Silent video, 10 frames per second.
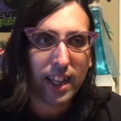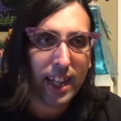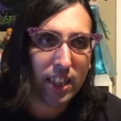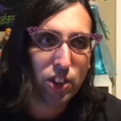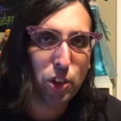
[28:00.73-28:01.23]

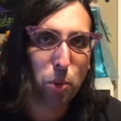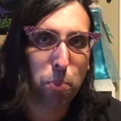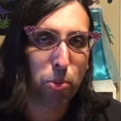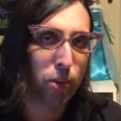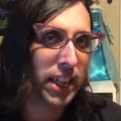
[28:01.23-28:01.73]
into
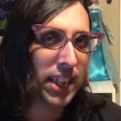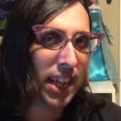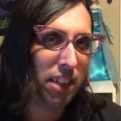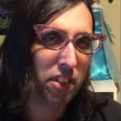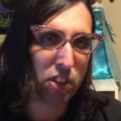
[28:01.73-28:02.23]
pre
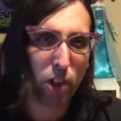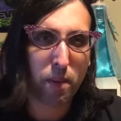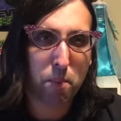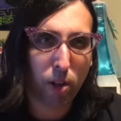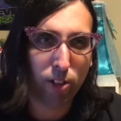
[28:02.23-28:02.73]
kind of
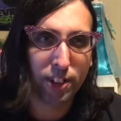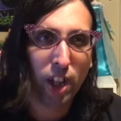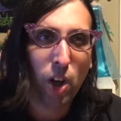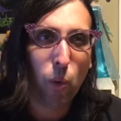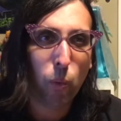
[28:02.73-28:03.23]
determined molds
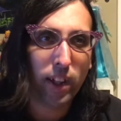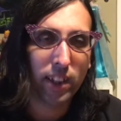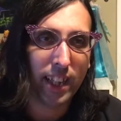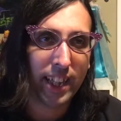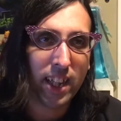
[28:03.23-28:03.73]

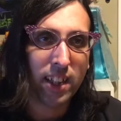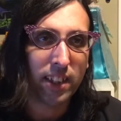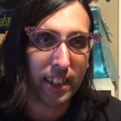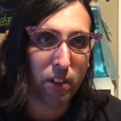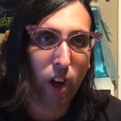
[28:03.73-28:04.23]
where like
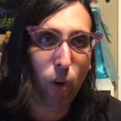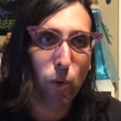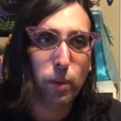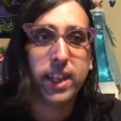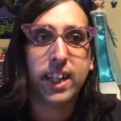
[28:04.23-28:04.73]
oh
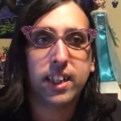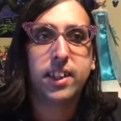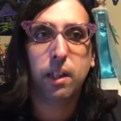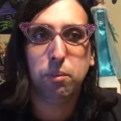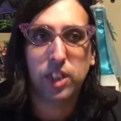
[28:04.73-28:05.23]
well we need a
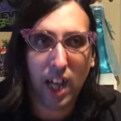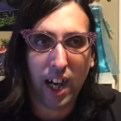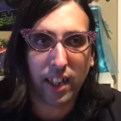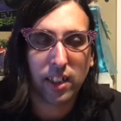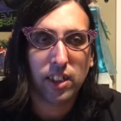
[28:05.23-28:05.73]
dumb
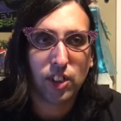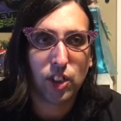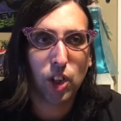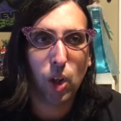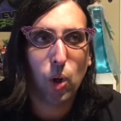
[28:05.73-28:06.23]
jock,
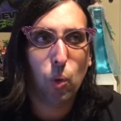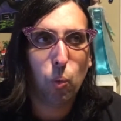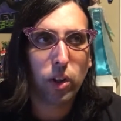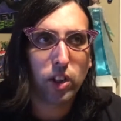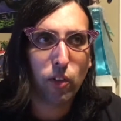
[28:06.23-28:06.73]
so
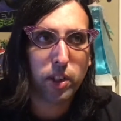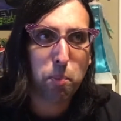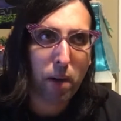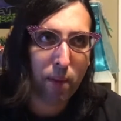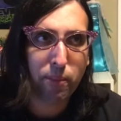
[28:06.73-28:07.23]
we're going to
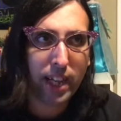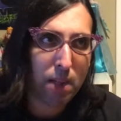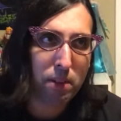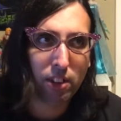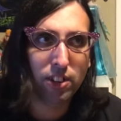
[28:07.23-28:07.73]
pump
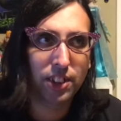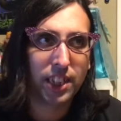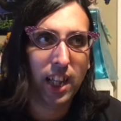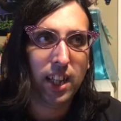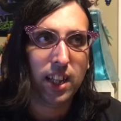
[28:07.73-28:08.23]

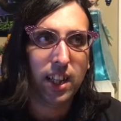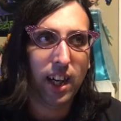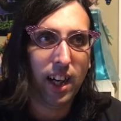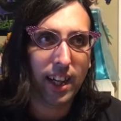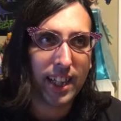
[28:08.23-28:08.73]
chemicals
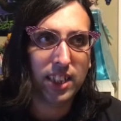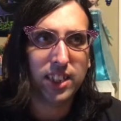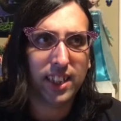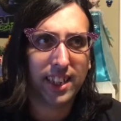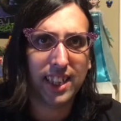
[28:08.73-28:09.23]

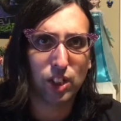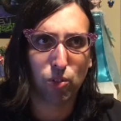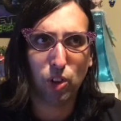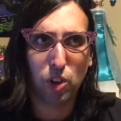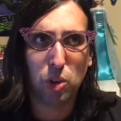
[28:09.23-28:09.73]
into like his
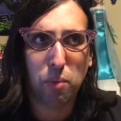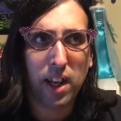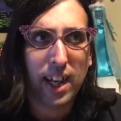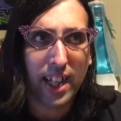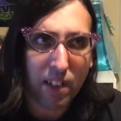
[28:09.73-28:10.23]
room,
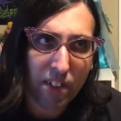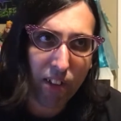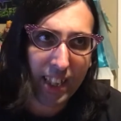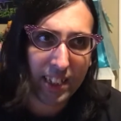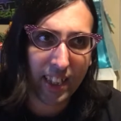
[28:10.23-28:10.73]
and even
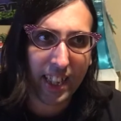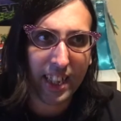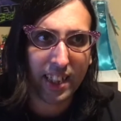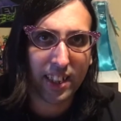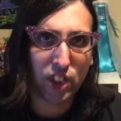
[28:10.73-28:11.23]
though he's
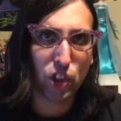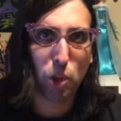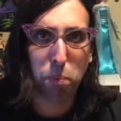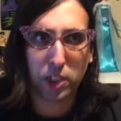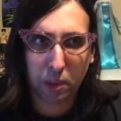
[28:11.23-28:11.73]
like this
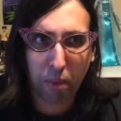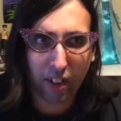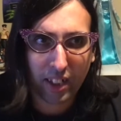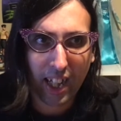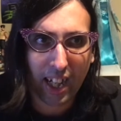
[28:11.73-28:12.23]
super
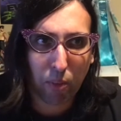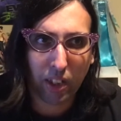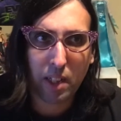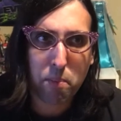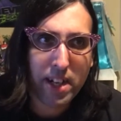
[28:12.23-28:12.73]
smart guy,
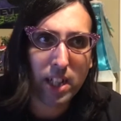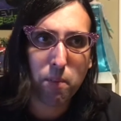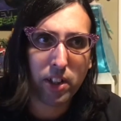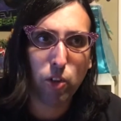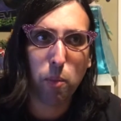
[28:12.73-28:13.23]
we're gonna make
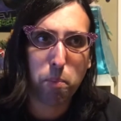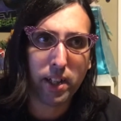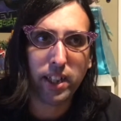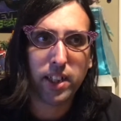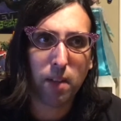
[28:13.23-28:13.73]
him into a
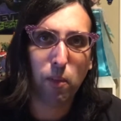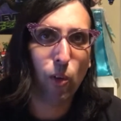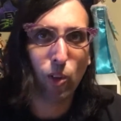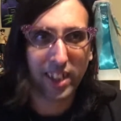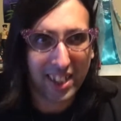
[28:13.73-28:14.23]
big dumb
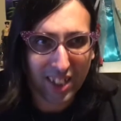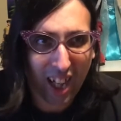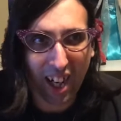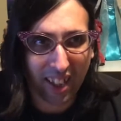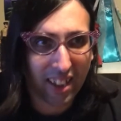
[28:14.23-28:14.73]
horny
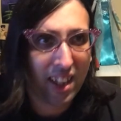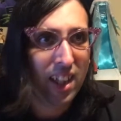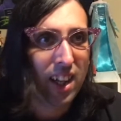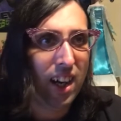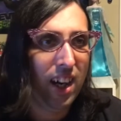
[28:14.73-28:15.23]
jock.
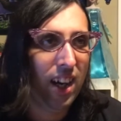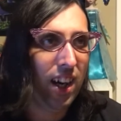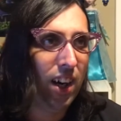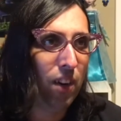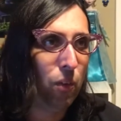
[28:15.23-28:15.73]

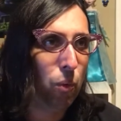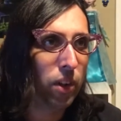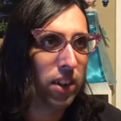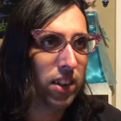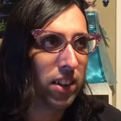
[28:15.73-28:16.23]

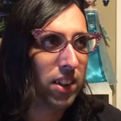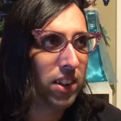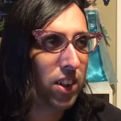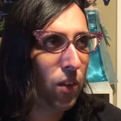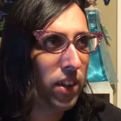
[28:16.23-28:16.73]
We're
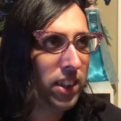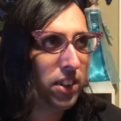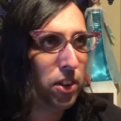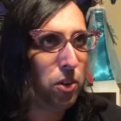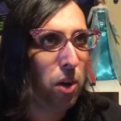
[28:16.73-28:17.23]
going
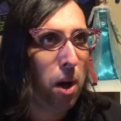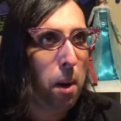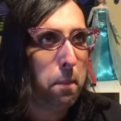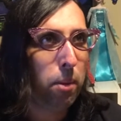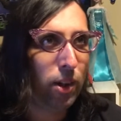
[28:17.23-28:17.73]
to
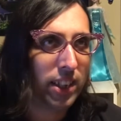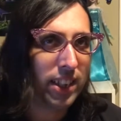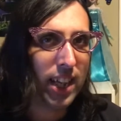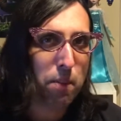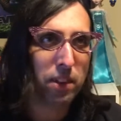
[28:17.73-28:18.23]

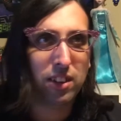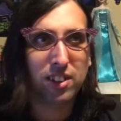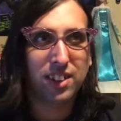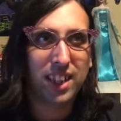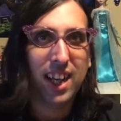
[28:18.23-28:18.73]
put
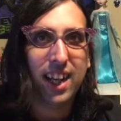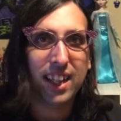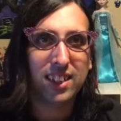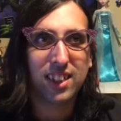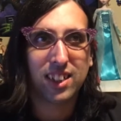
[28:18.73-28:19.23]
chemicals
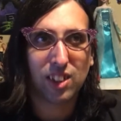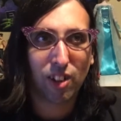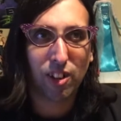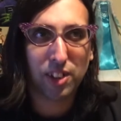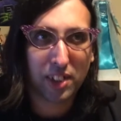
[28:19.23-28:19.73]
into this
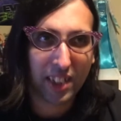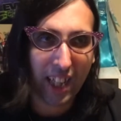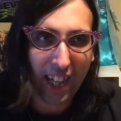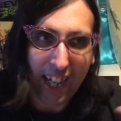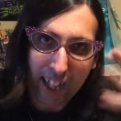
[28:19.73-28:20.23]
girl's
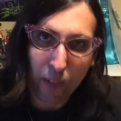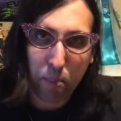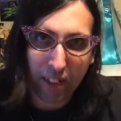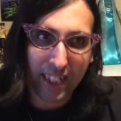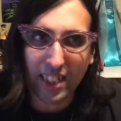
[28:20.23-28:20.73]
hair
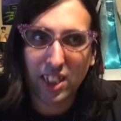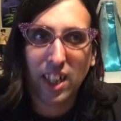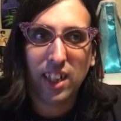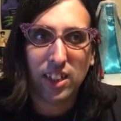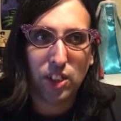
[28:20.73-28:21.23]
bleach
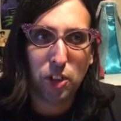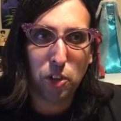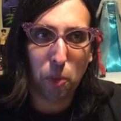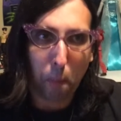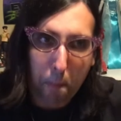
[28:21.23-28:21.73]

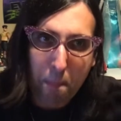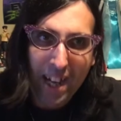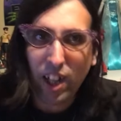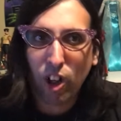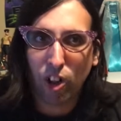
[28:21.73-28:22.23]
to
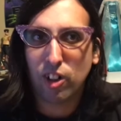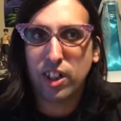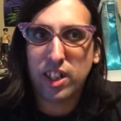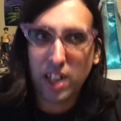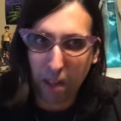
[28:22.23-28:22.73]
make
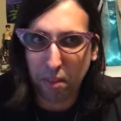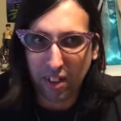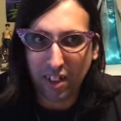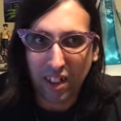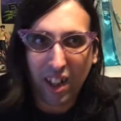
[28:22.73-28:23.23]
her
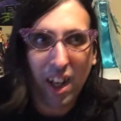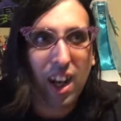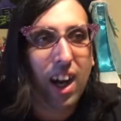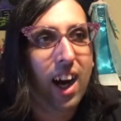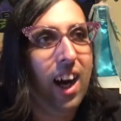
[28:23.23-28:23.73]
dumber.
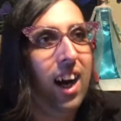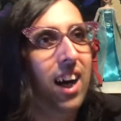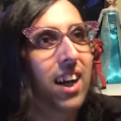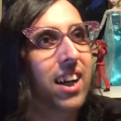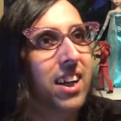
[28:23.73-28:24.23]

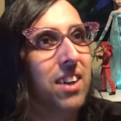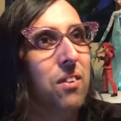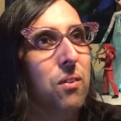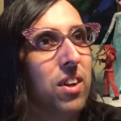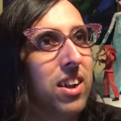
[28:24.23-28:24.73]

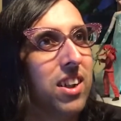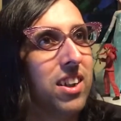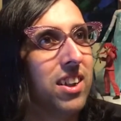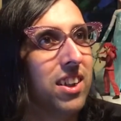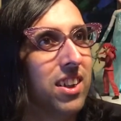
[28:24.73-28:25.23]

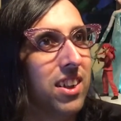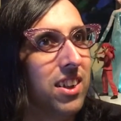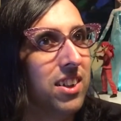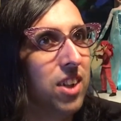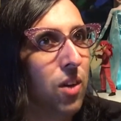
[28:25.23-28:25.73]
We're
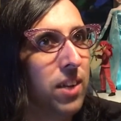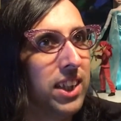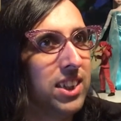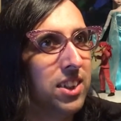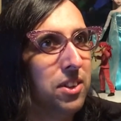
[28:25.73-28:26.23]

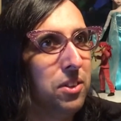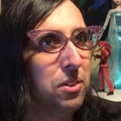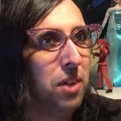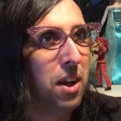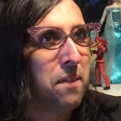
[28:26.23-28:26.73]
going
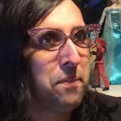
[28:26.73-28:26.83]
to